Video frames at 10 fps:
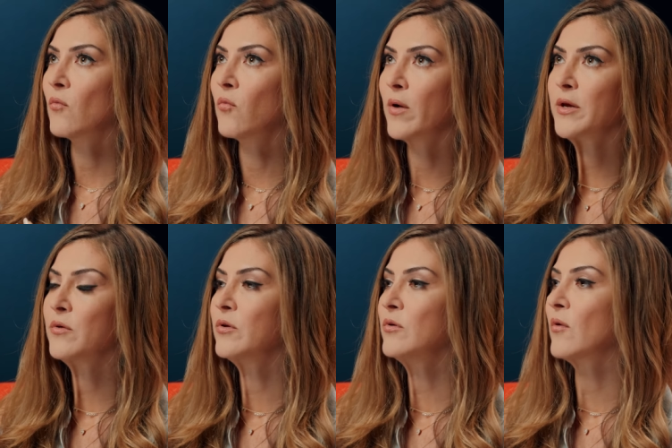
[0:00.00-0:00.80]
what do
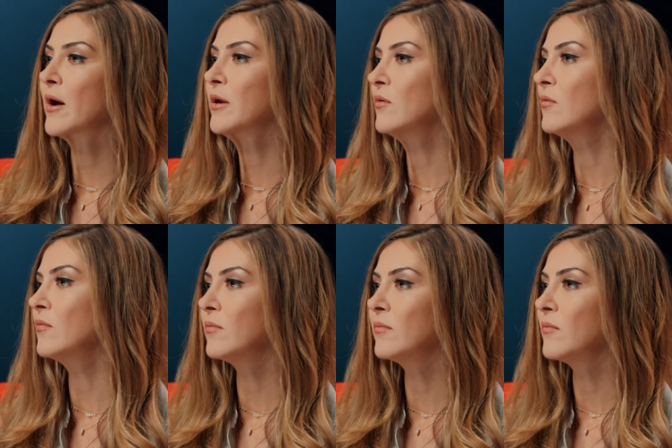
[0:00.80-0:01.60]
you do? How do
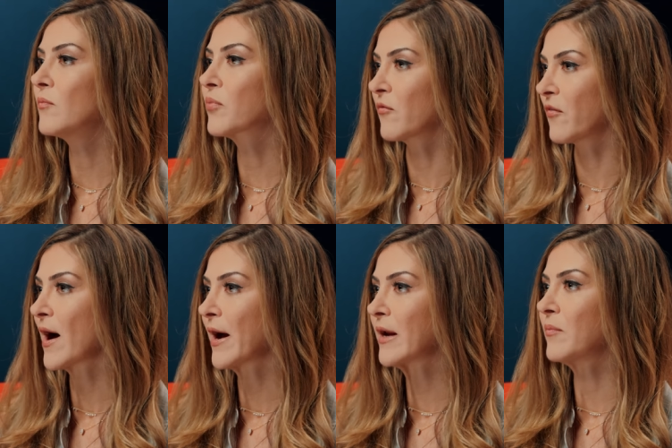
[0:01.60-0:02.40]
you
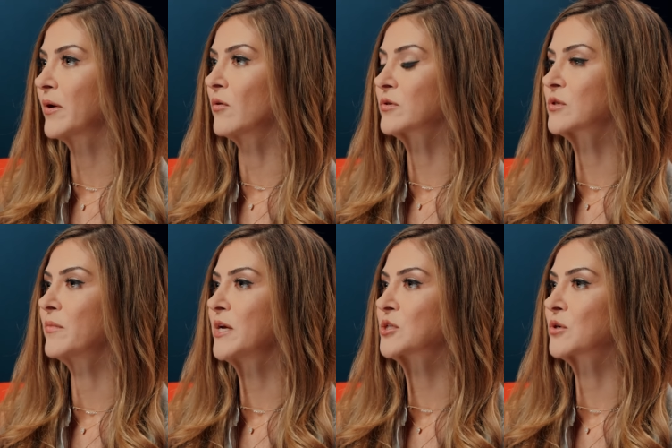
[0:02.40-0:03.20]
provide, but also
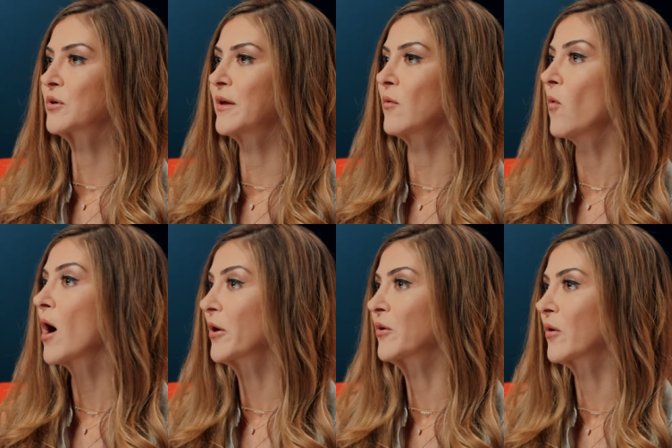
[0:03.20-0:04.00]
make sure that
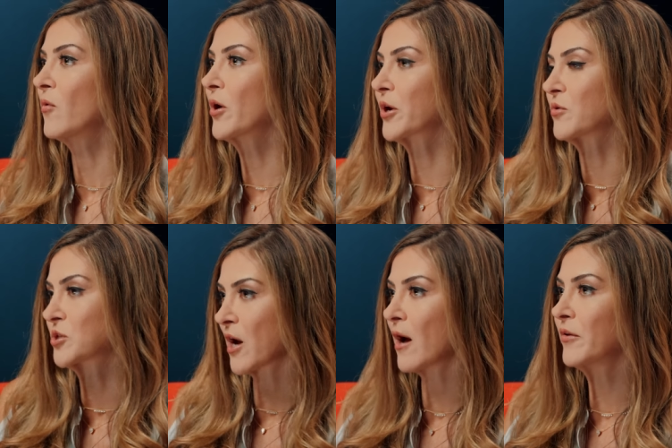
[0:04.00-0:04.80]
while you're at work, your
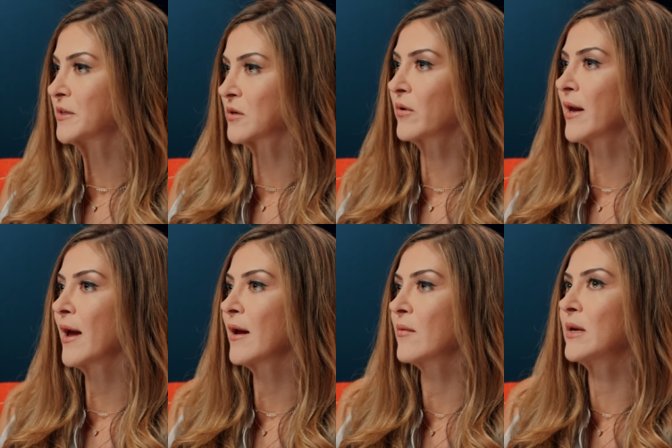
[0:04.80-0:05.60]
child is
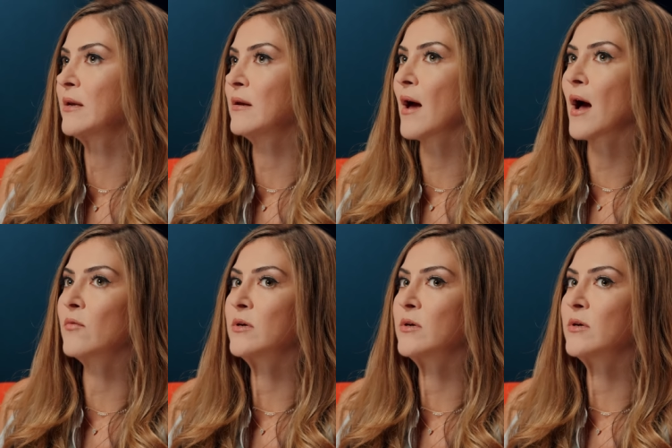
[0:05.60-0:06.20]
okay? I mean, I